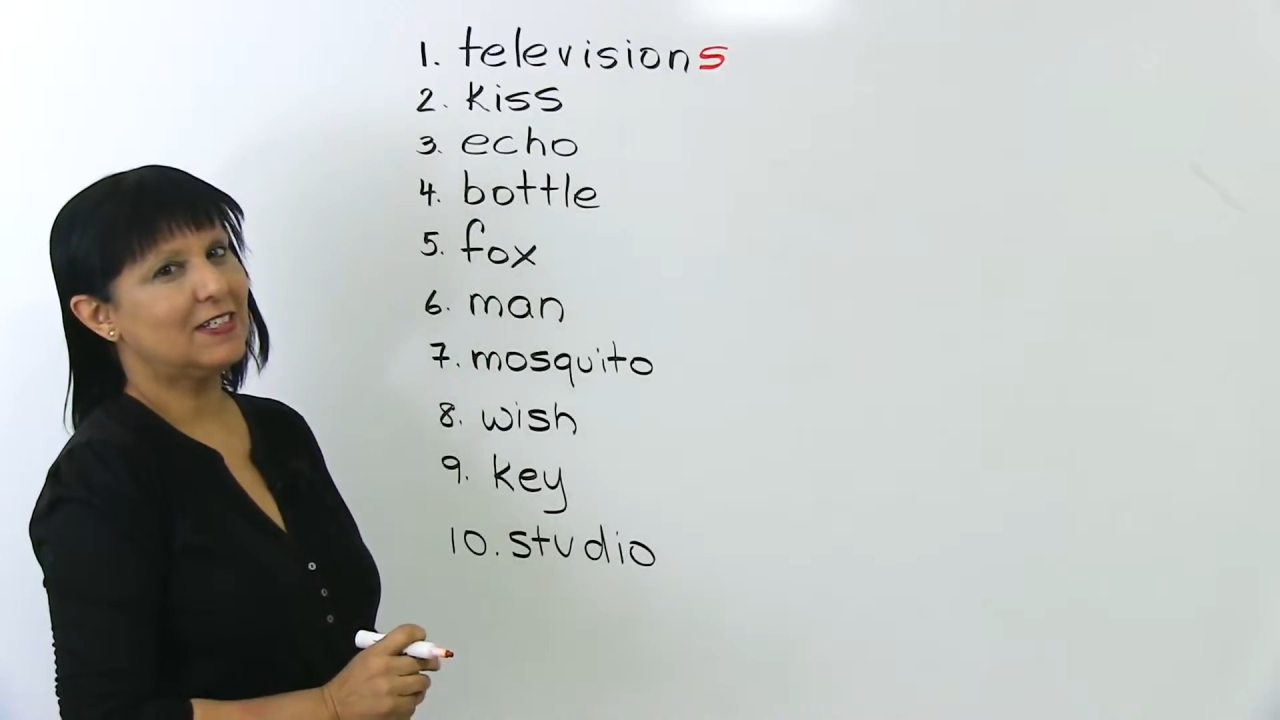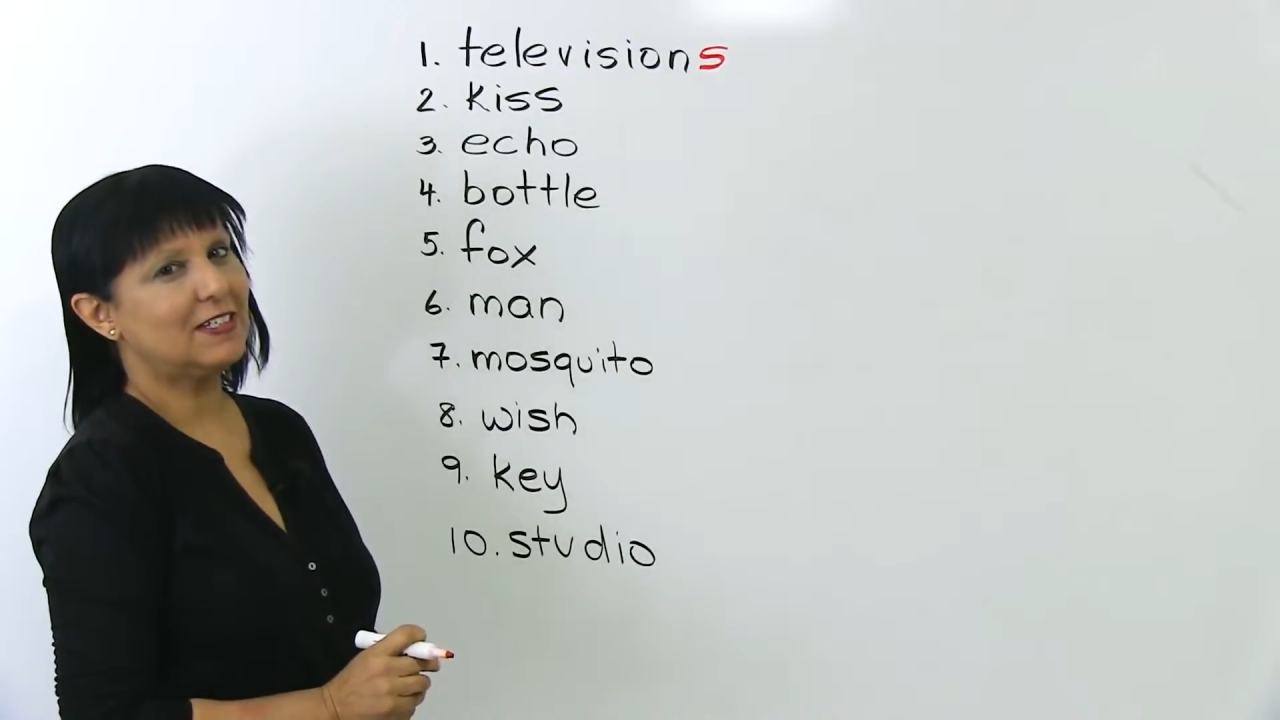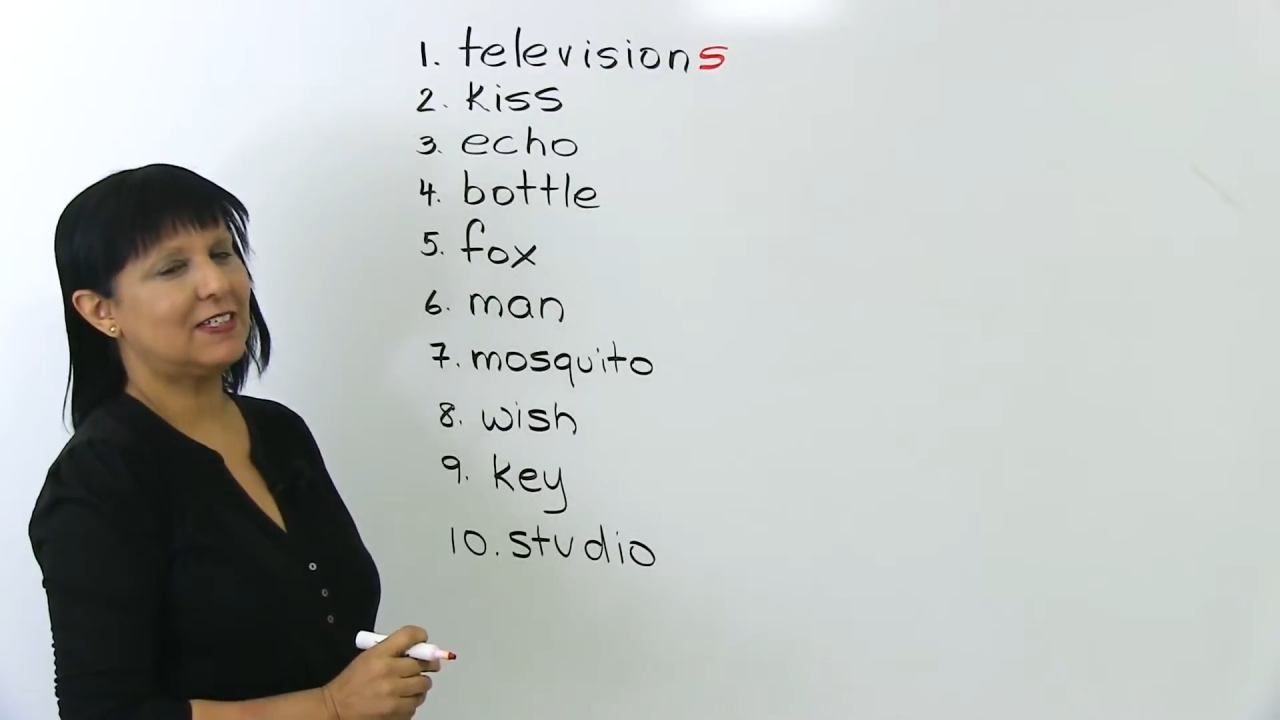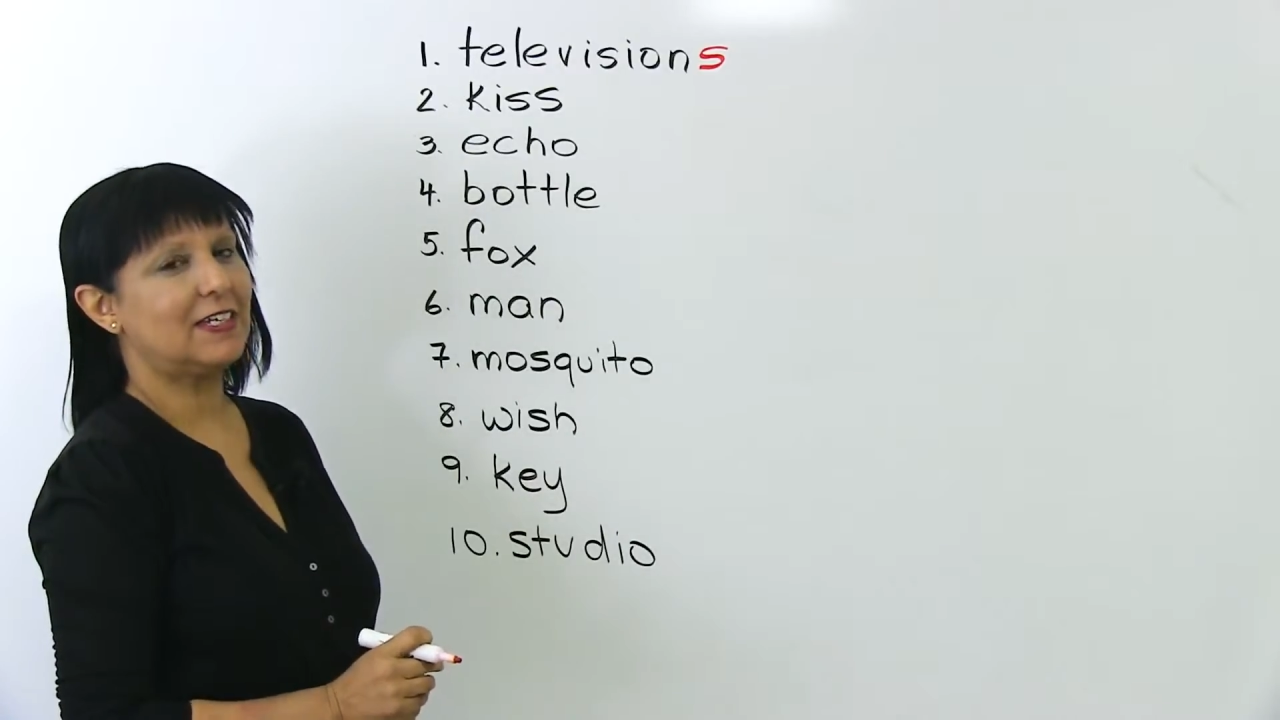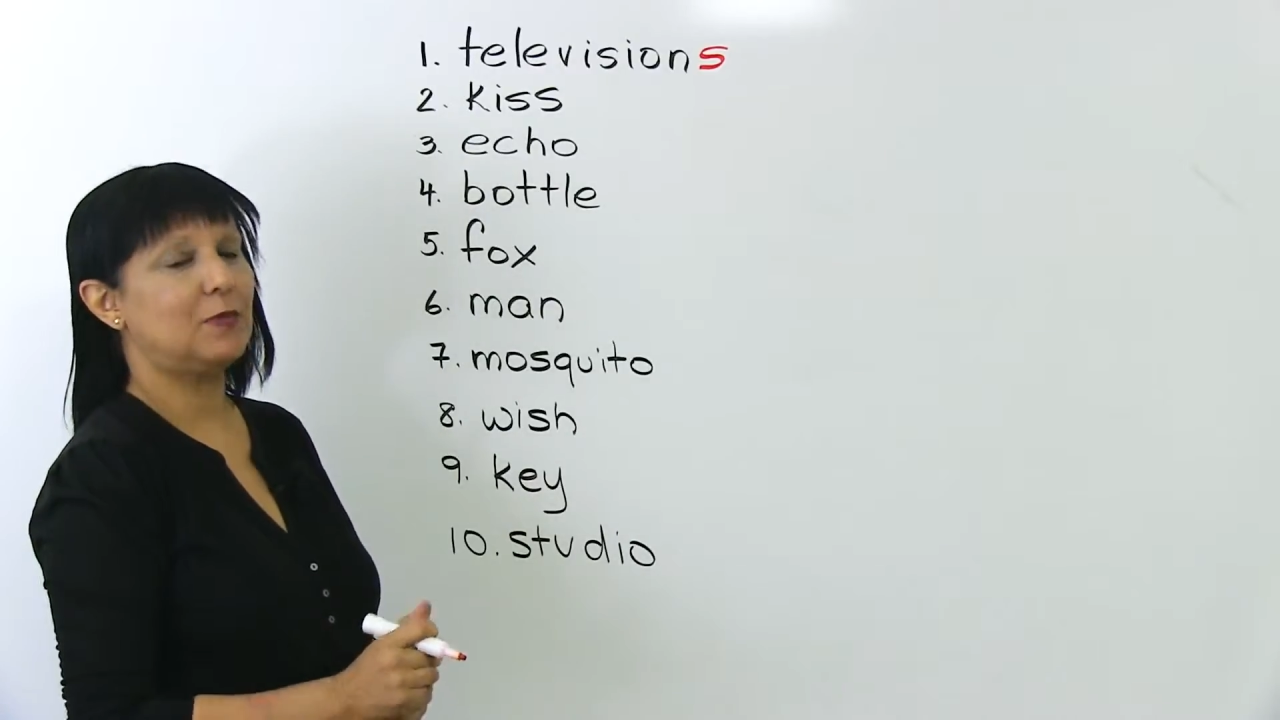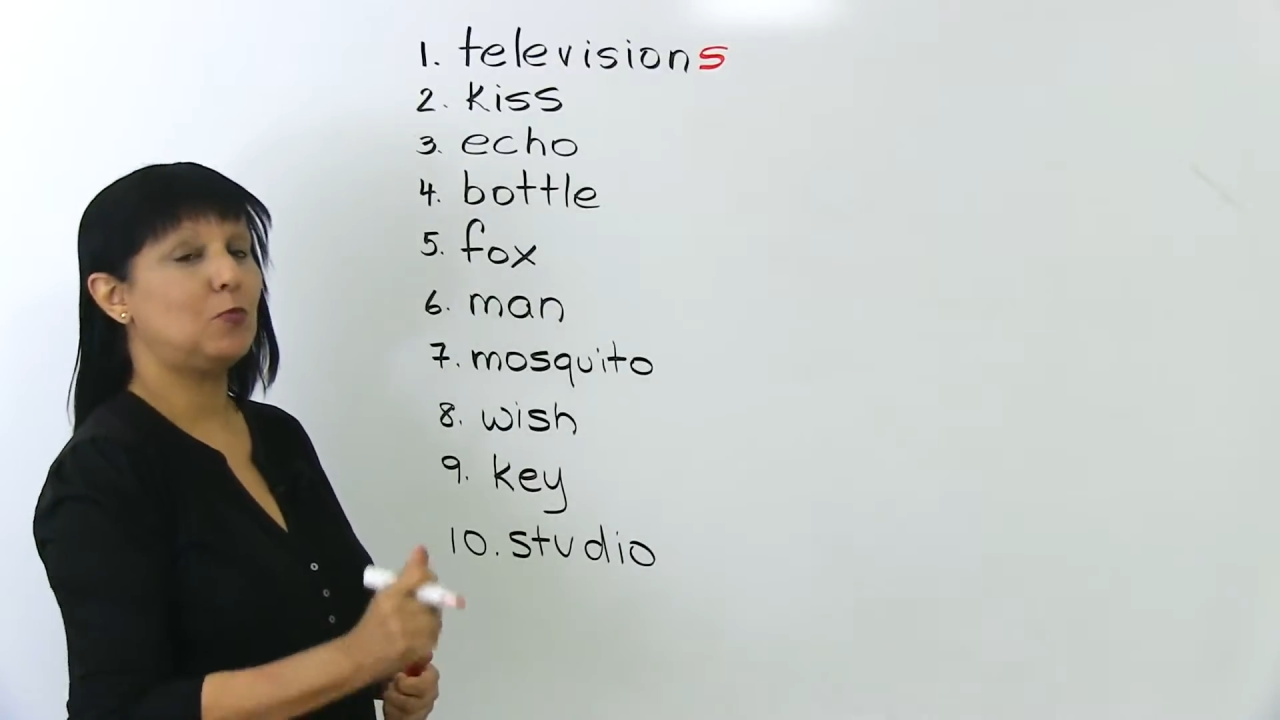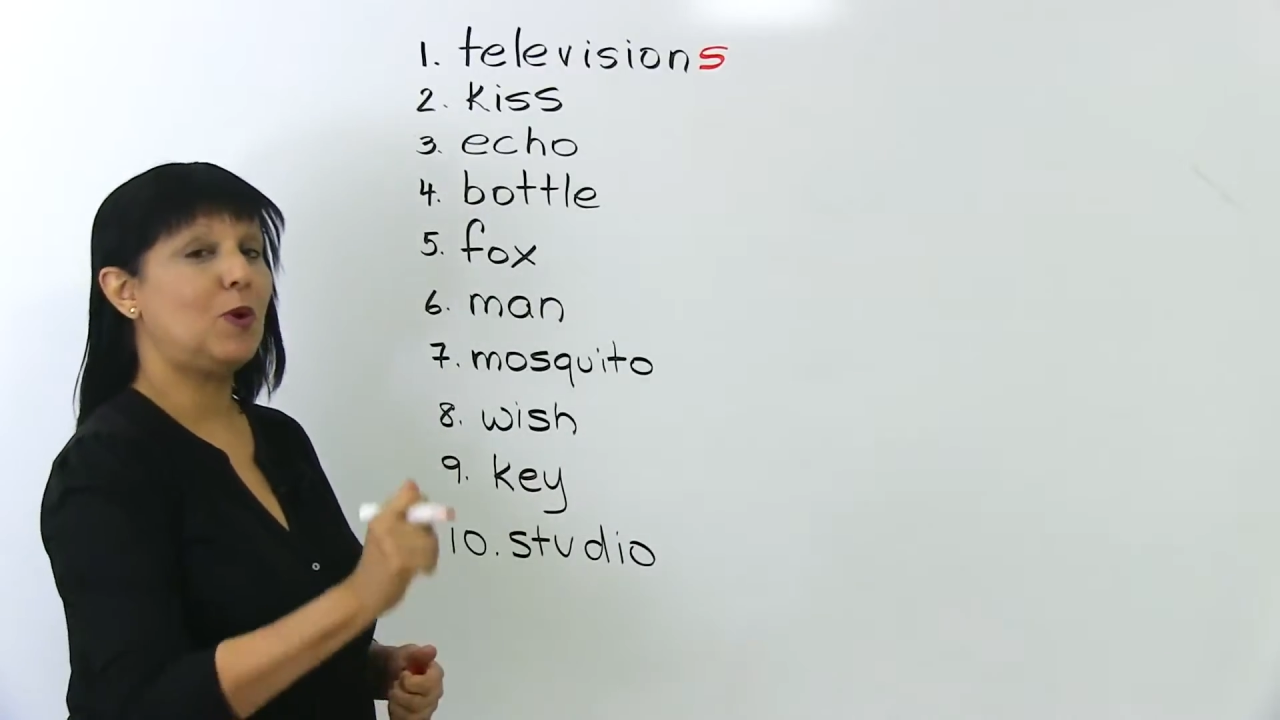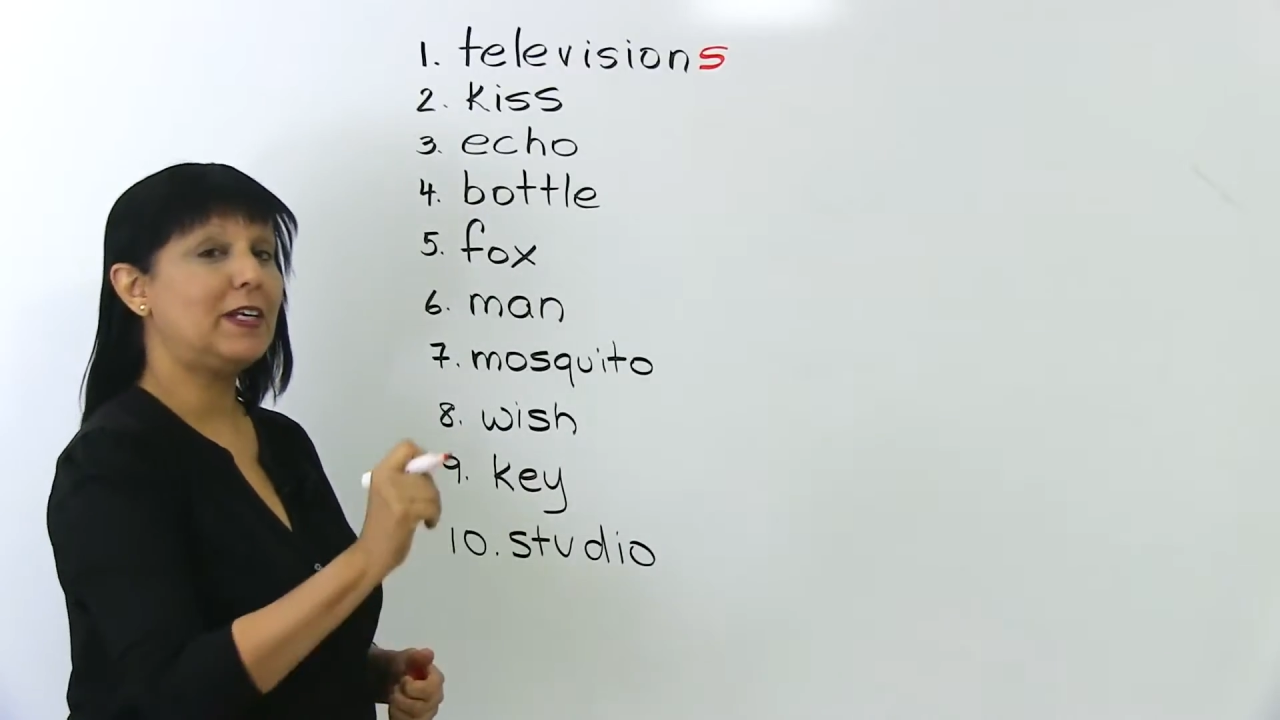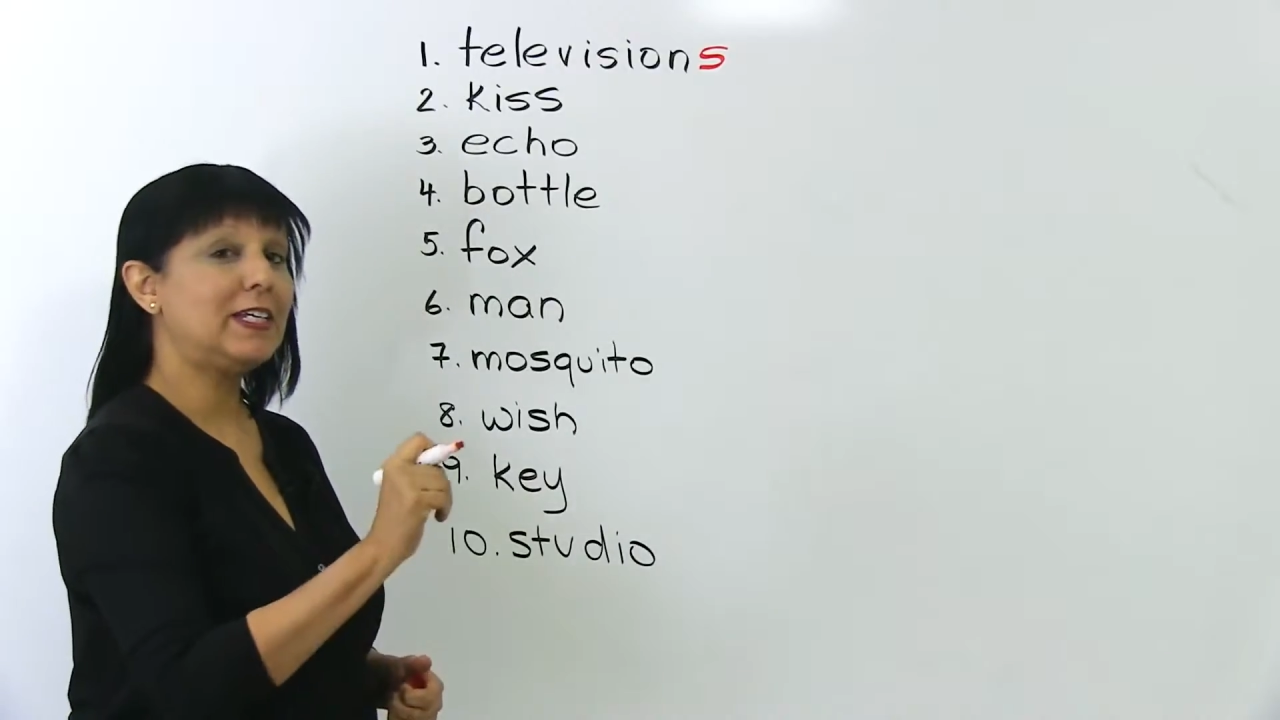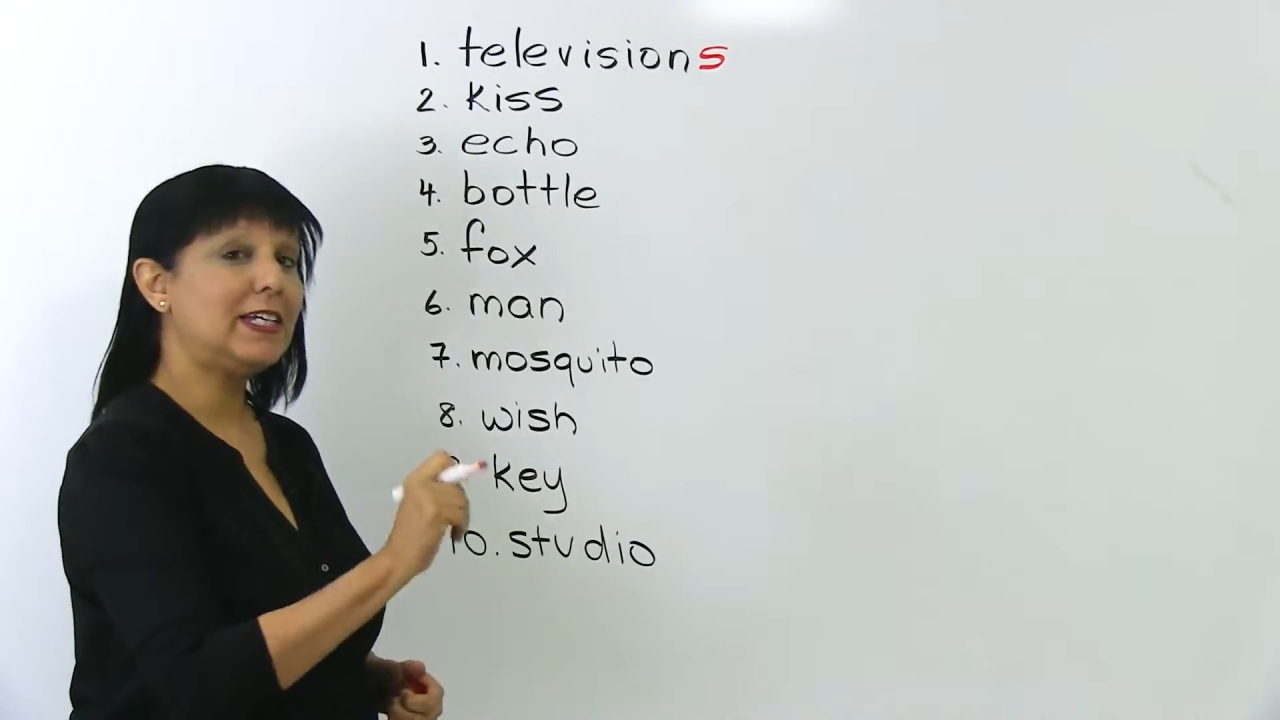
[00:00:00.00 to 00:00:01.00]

You get 1